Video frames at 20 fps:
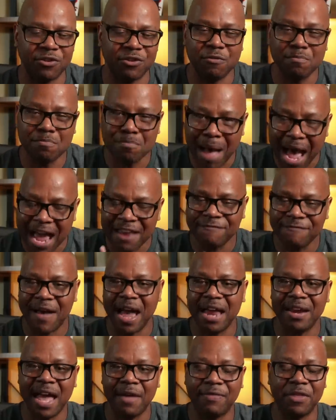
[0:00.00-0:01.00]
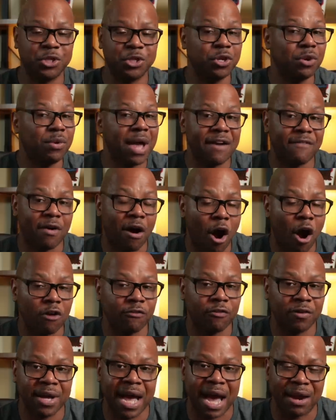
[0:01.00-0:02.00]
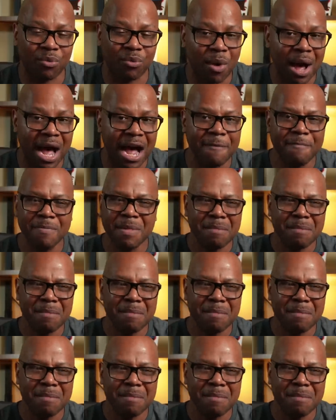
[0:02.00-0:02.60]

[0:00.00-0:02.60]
You might find out that you don't have a heart for God. Why?